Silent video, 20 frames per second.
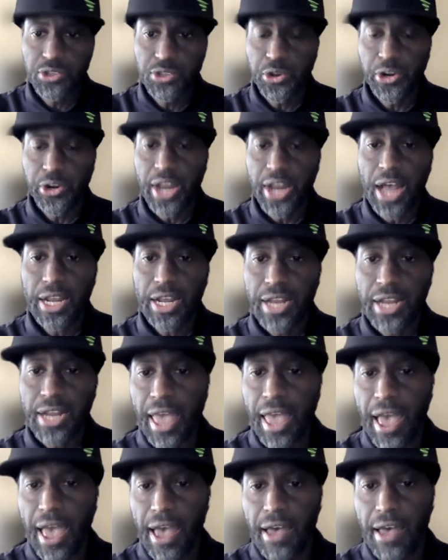So you're not
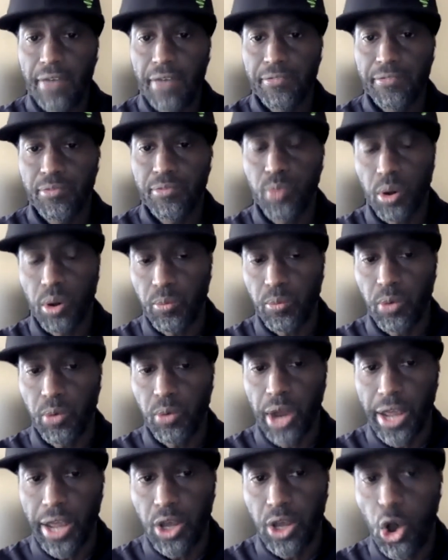going to have
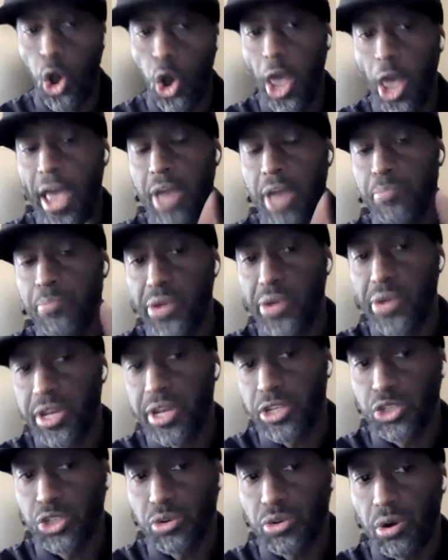what I call
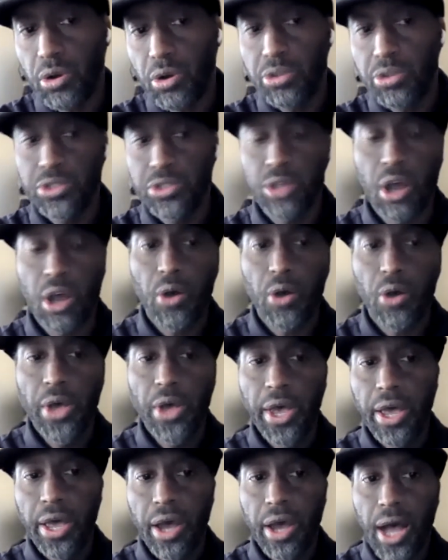endpoint control.
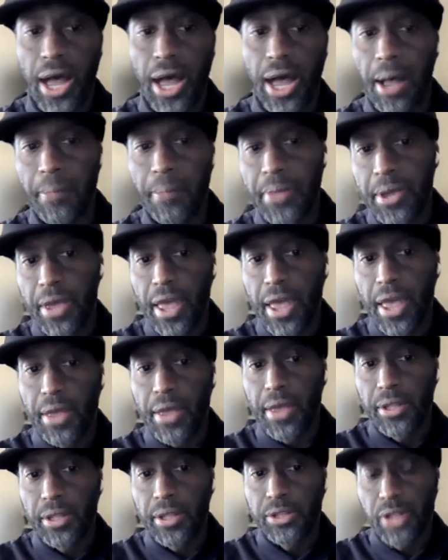So
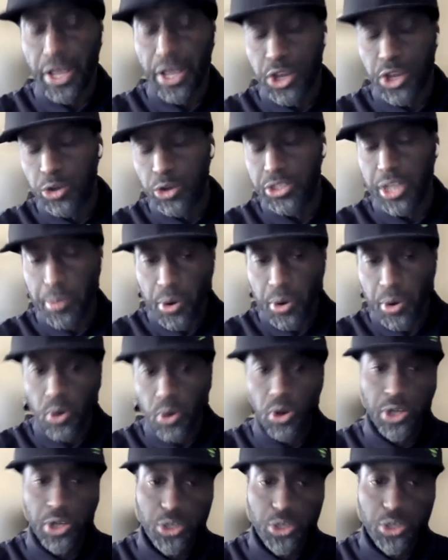like your
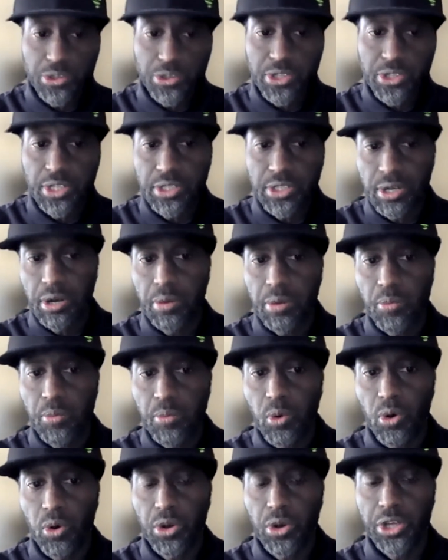typical control
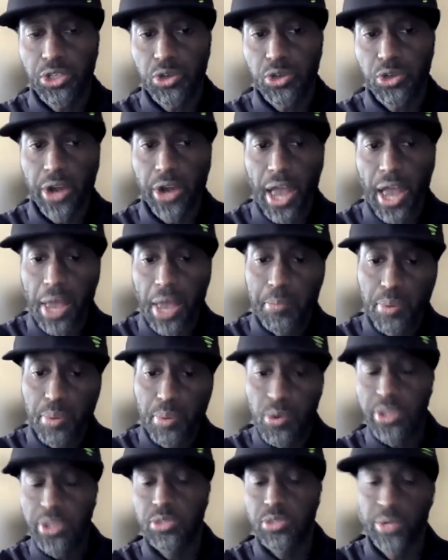system will control your
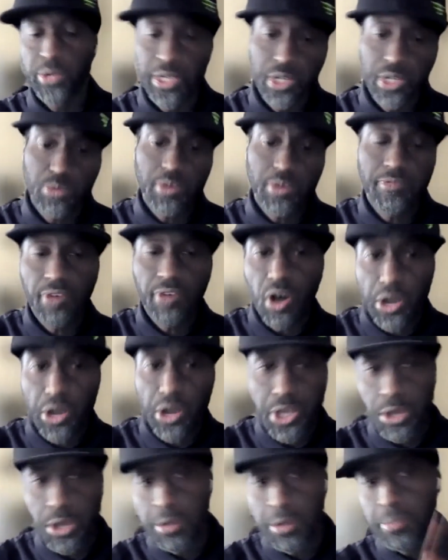endpoints when it deals with
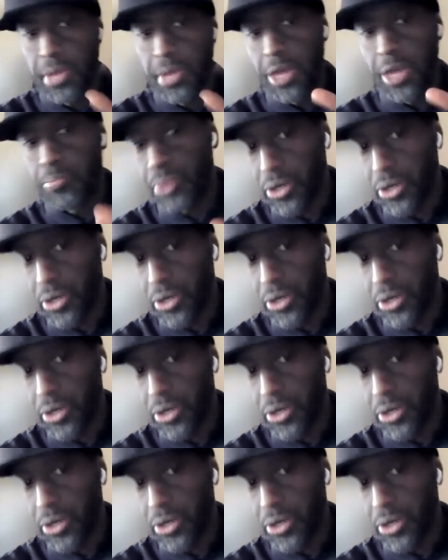volume,